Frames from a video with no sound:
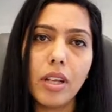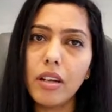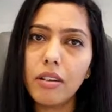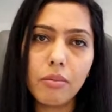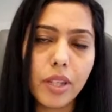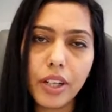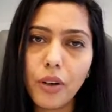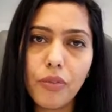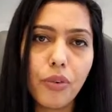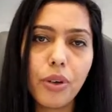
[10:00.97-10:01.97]
In a 3
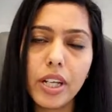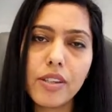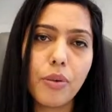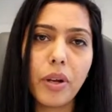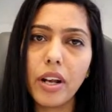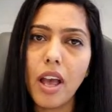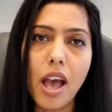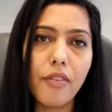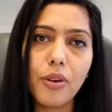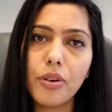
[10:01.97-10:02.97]
or 4 days, you can
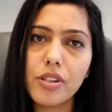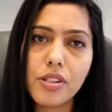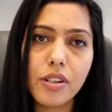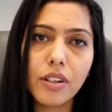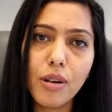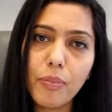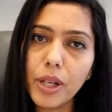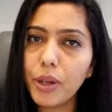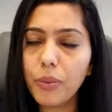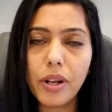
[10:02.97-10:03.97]
have your registered
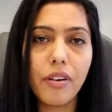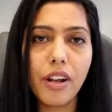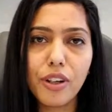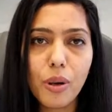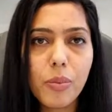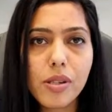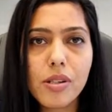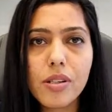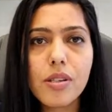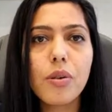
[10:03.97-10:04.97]
company, you can run your
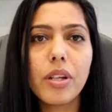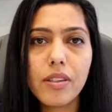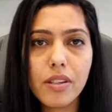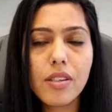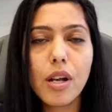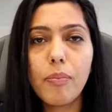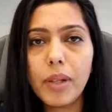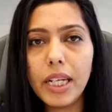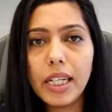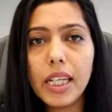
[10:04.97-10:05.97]
business. So this is
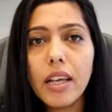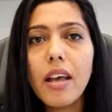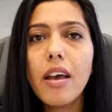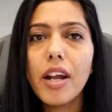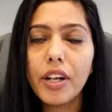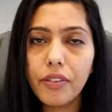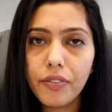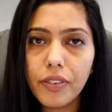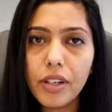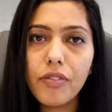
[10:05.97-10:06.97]
completely
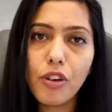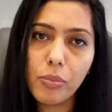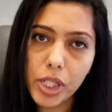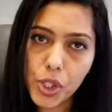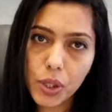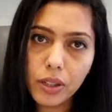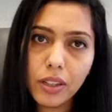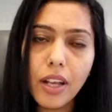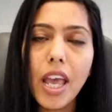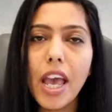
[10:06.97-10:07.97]
different from each other,
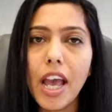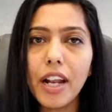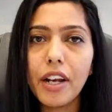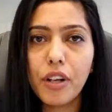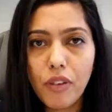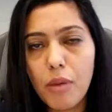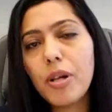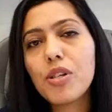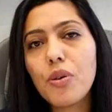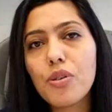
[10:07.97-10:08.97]
and
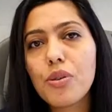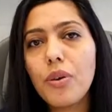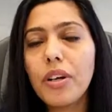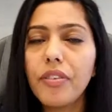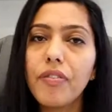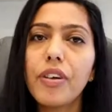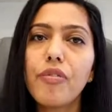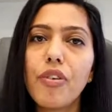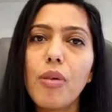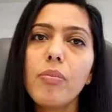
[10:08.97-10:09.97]
requirements also
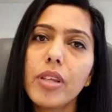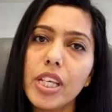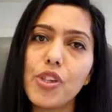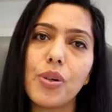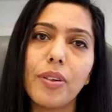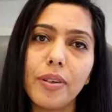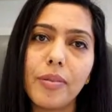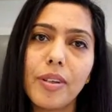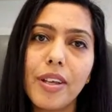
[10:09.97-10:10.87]
different from each other.